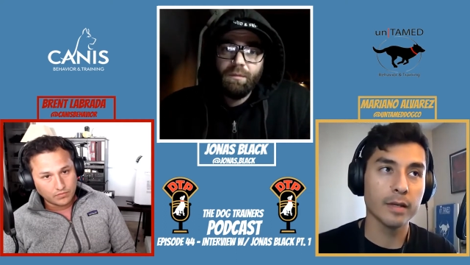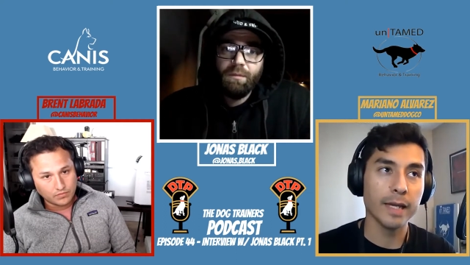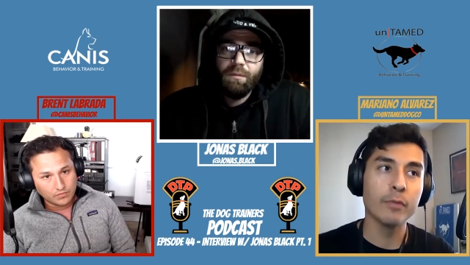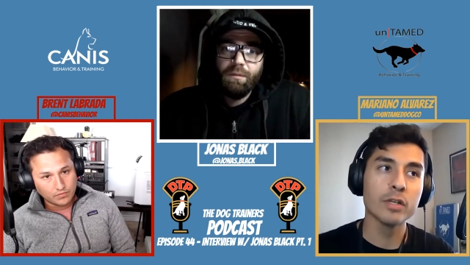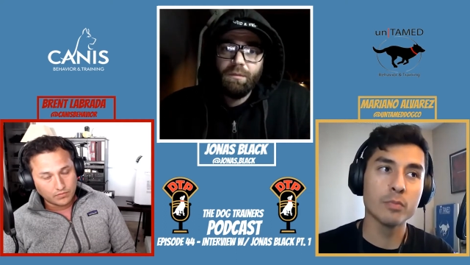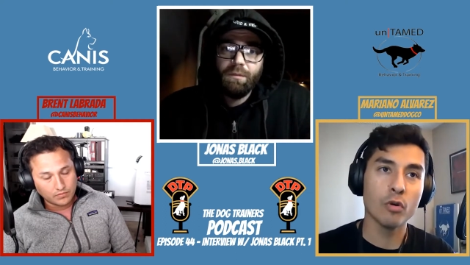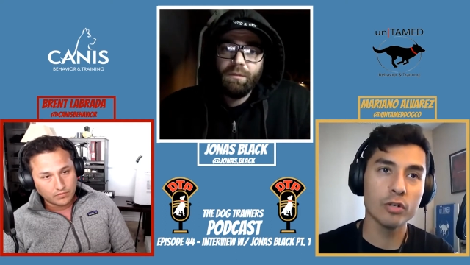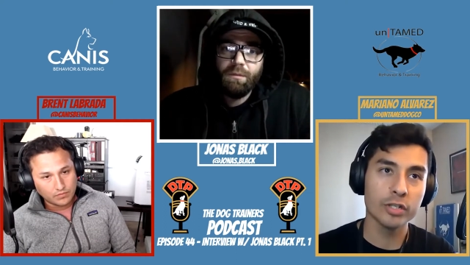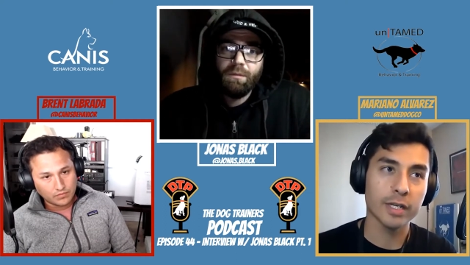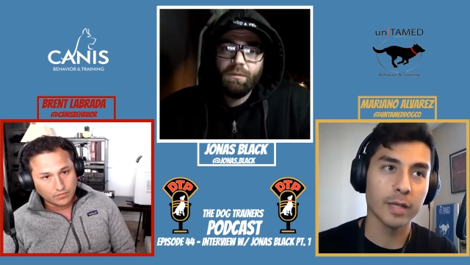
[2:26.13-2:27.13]
Speaker 1: it was more
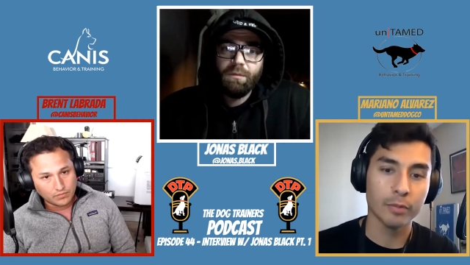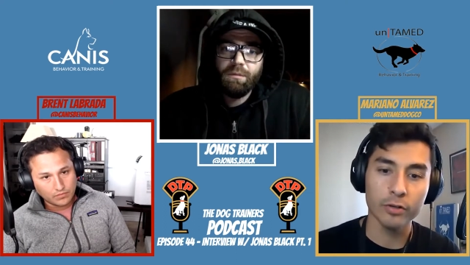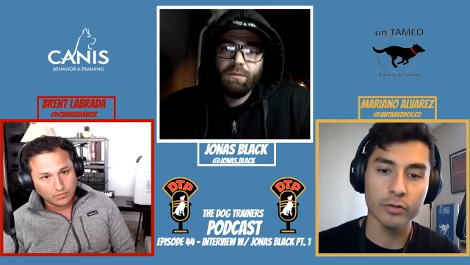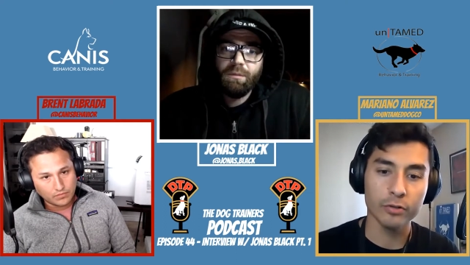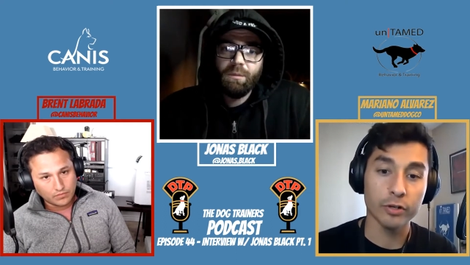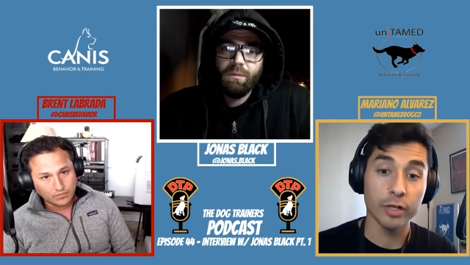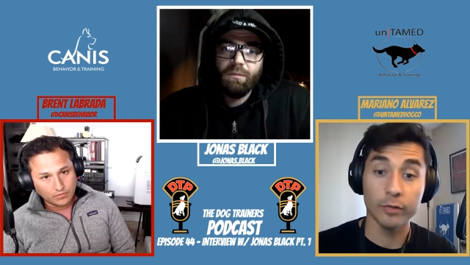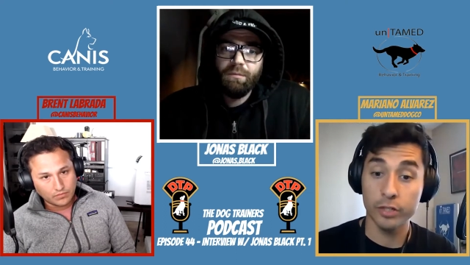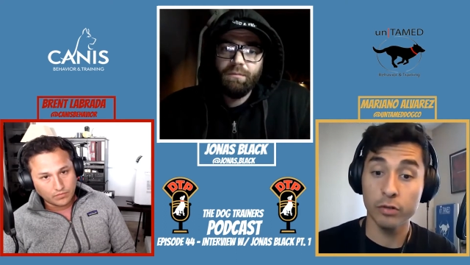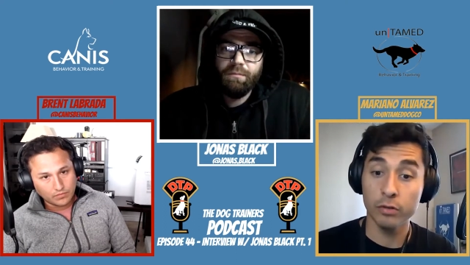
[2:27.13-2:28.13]
just like a personal journey,
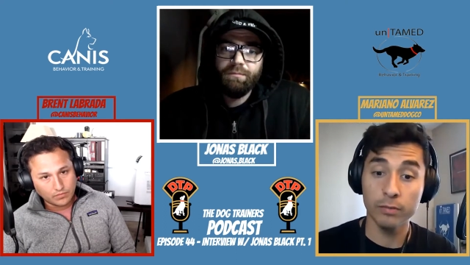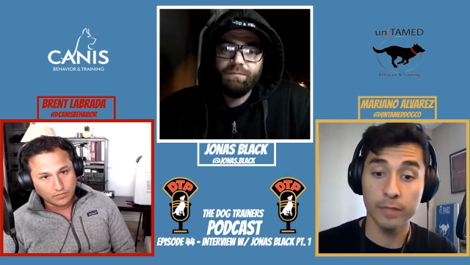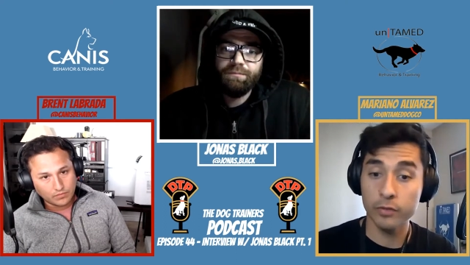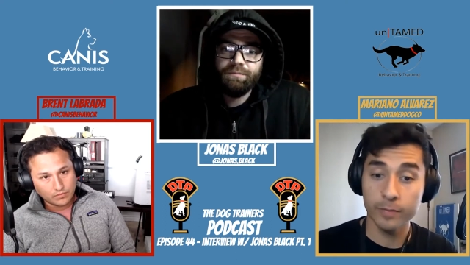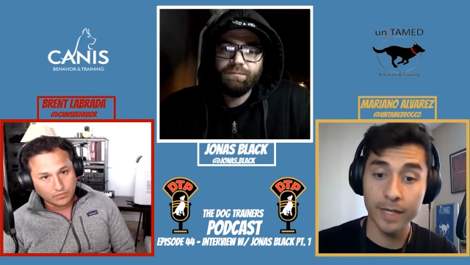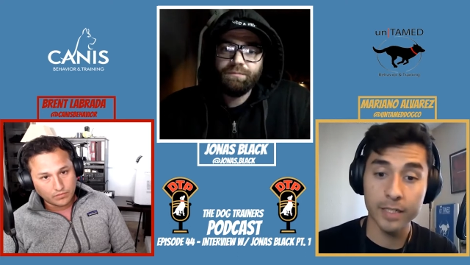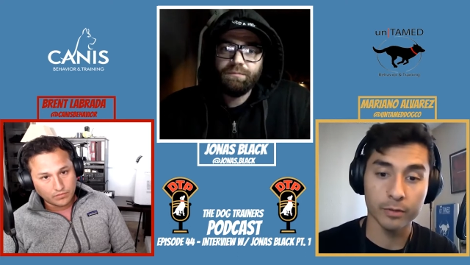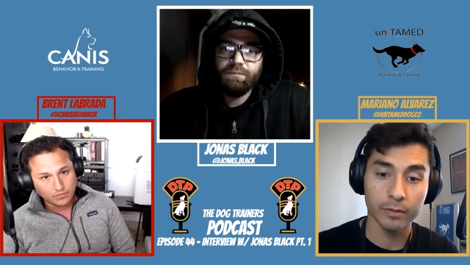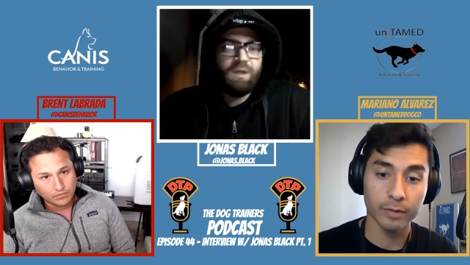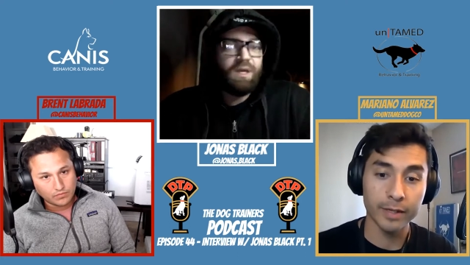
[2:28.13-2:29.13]
which is cool. That's
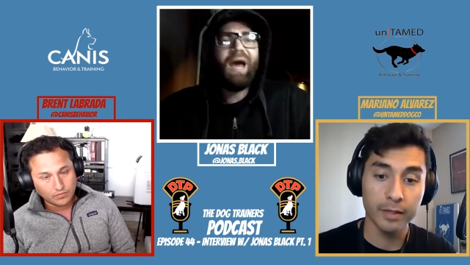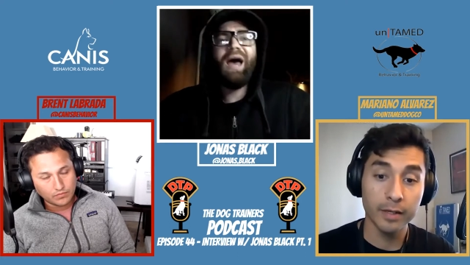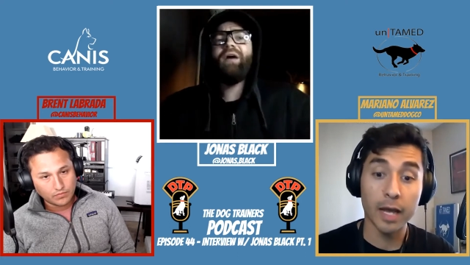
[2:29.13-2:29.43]
respectable, right?